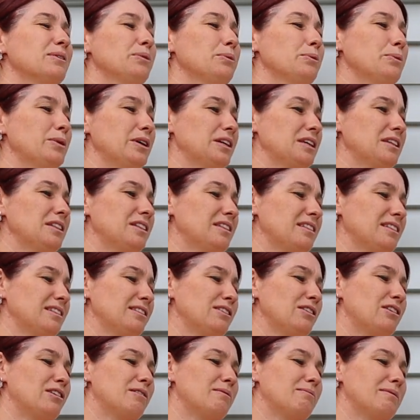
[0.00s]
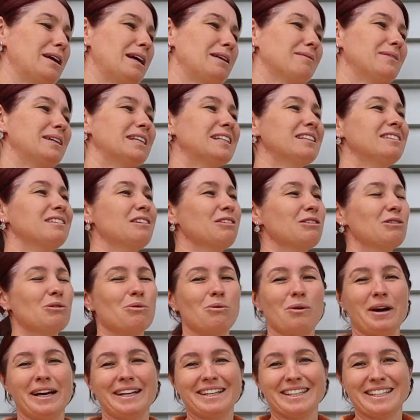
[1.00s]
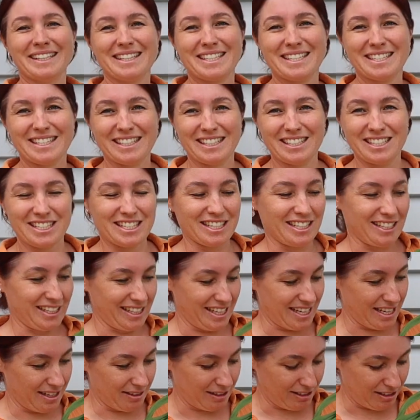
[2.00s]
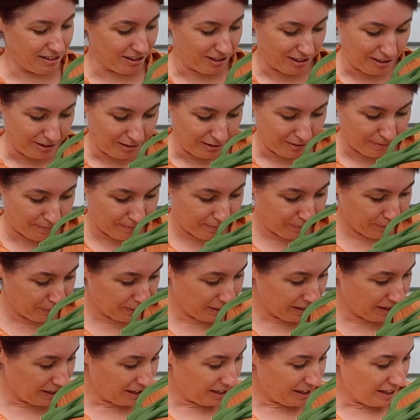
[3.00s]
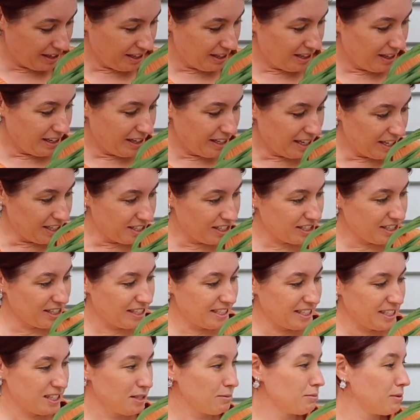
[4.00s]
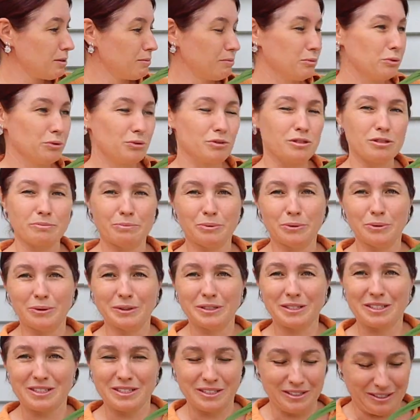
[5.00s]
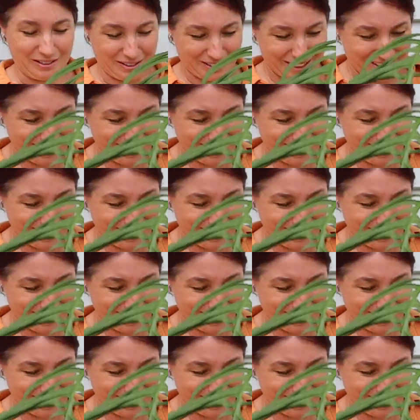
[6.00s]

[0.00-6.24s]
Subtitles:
with not quite an extension yet, so he just needs a bit more support. So